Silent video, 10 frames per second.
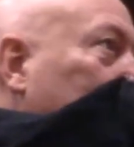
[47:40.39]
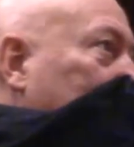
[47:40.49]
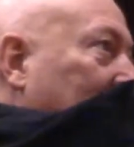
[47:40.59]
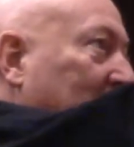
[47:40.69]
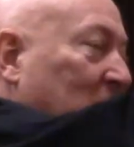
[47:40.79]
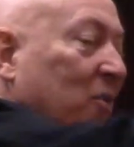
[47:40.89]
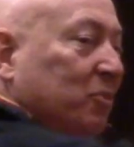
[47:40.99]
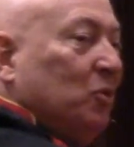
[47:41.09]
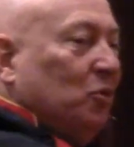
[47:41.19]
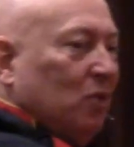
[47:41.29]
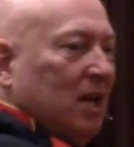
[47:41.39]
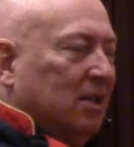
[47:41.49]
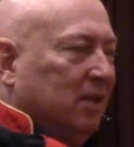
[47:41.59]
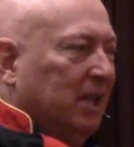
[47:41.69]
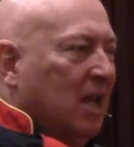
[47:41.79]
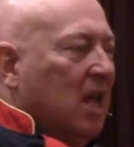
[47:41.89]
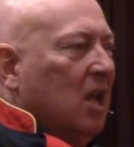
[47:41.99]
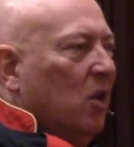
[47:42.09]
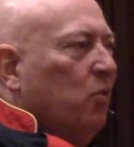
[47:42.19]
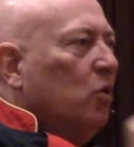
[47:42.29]
5, you're up to 200.
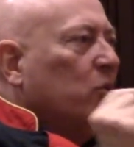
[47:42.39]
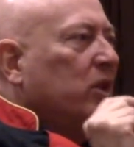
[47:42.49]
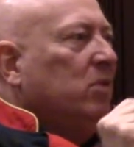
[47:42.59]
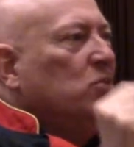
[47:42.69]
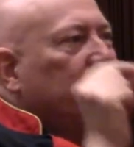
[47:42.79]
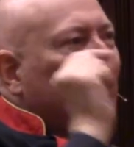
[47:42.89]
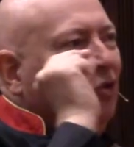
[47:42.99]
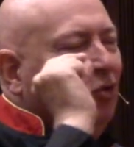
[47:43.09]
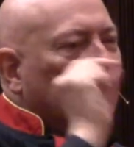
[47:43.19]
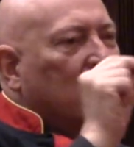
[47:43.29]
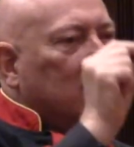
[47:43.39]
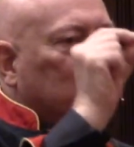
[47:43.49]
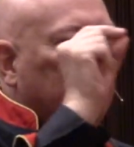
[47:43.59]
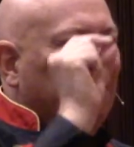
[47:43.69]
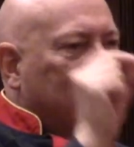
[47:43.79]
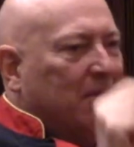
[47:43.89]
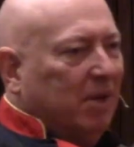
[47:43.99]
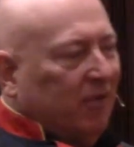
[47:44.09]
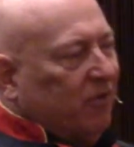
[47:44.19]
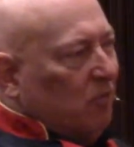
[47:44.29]
We already moved 200
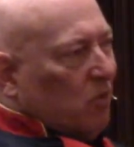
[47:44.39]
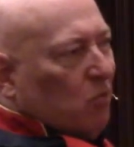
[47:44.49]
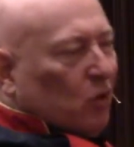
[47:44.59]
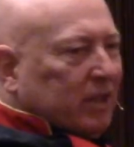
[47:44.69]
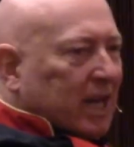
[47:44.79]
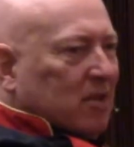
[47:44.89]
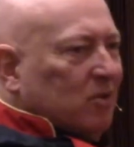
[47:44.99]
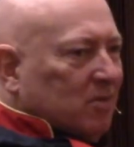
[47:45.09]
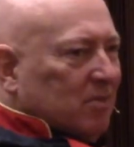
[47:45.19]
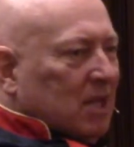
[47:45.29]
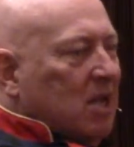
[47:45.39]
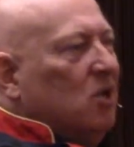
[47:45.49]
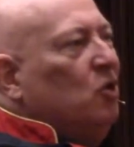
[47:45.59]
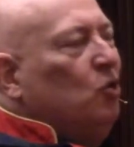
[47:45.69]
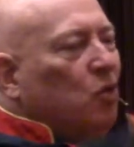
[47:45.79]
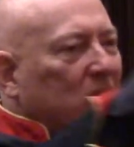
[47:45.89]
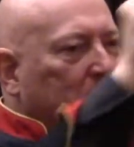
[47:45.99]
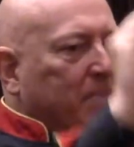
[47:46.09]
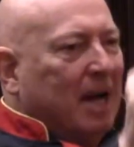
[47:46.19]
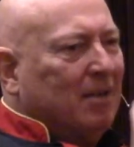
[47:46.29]
families from a motel room to an
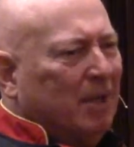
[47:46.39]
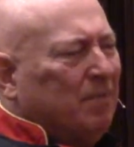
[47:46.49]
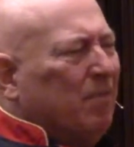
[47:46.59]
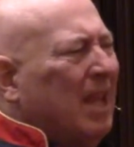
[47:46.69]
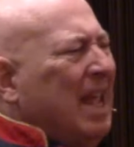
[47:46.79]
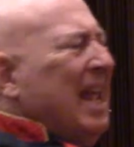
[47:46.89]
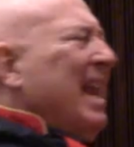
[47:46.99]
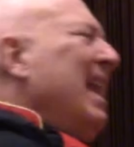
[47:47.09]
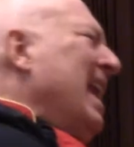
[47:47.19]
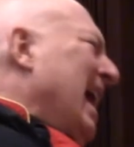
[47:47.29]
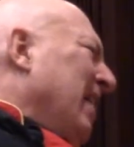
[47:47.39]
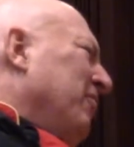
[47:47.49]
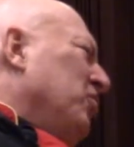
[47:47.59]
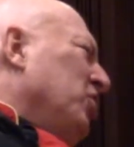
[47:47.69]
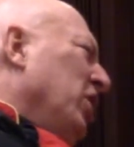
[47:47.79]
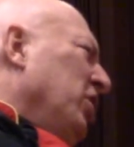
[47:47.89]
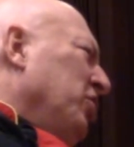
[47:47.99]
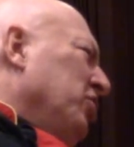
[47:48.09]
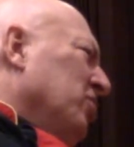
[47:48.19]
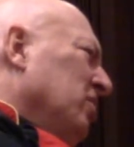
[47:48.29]
apartment. Life
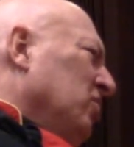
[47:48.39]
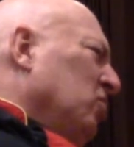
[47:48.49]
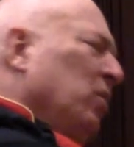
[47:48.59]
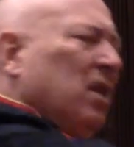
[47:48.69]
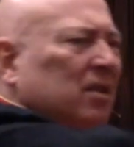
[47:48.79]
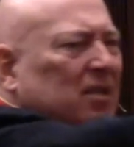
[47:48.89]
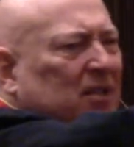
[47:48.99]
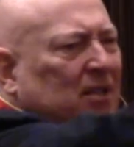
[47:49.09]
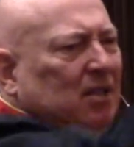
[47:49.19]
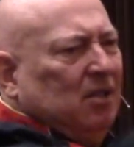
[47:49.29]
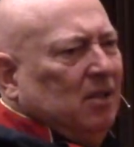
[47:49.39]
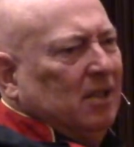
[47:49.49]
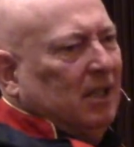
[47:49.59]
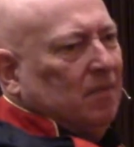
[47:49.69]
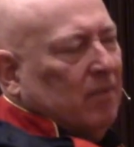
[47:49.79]
change 360 degrees.